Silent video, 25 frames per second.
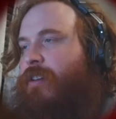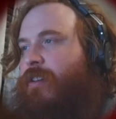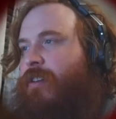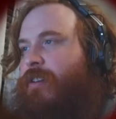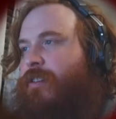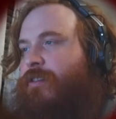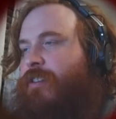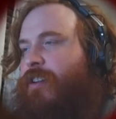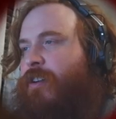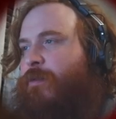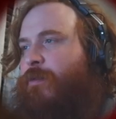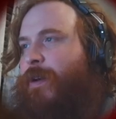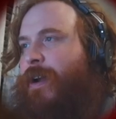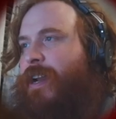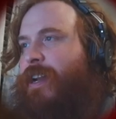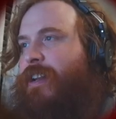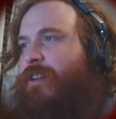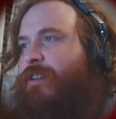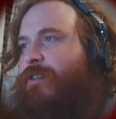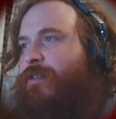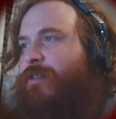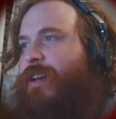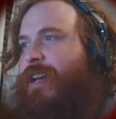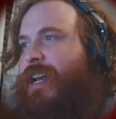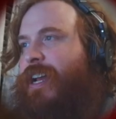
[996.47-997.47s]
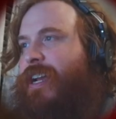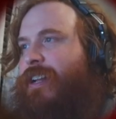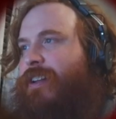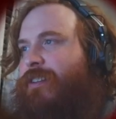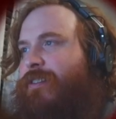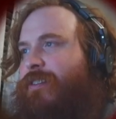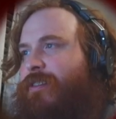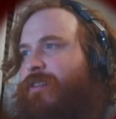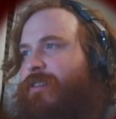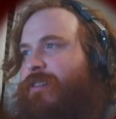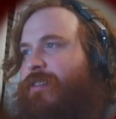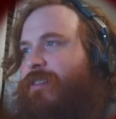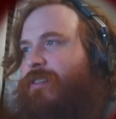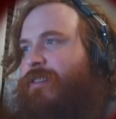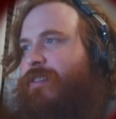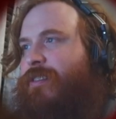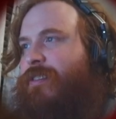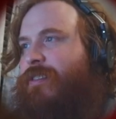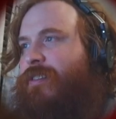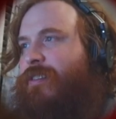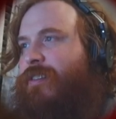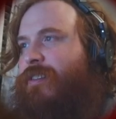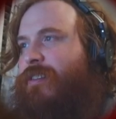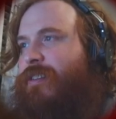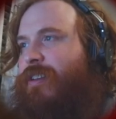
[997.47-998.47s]
Is there a way to do diagonal?
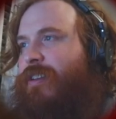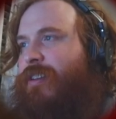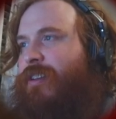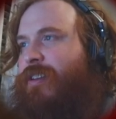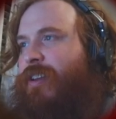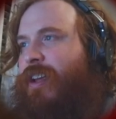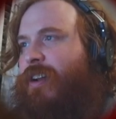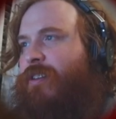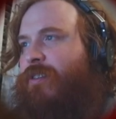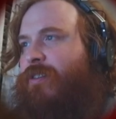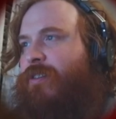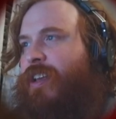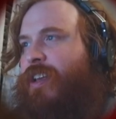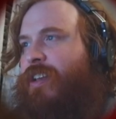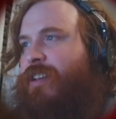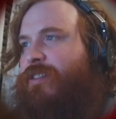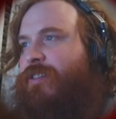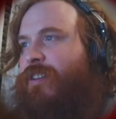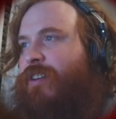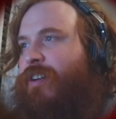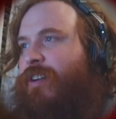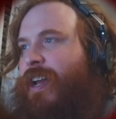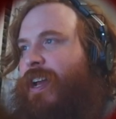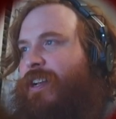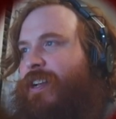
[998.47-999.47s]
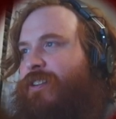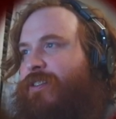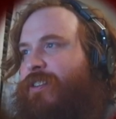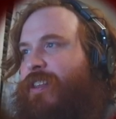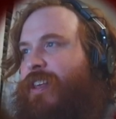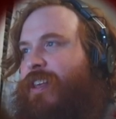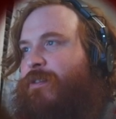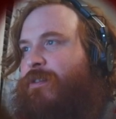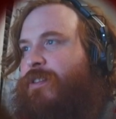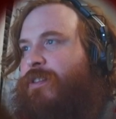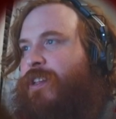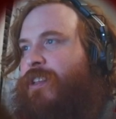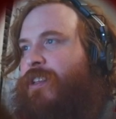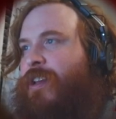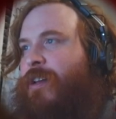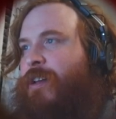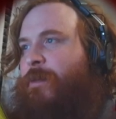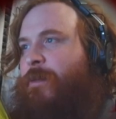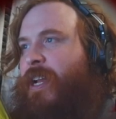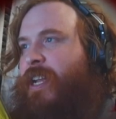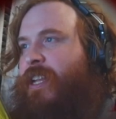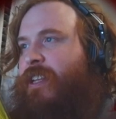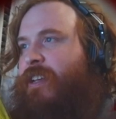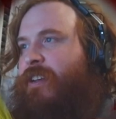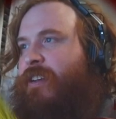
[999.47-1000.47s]
I don't think so, actually. That was a dumb
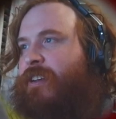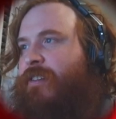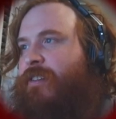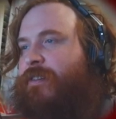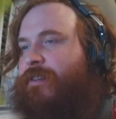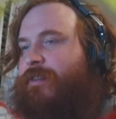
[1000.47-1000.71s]
idea.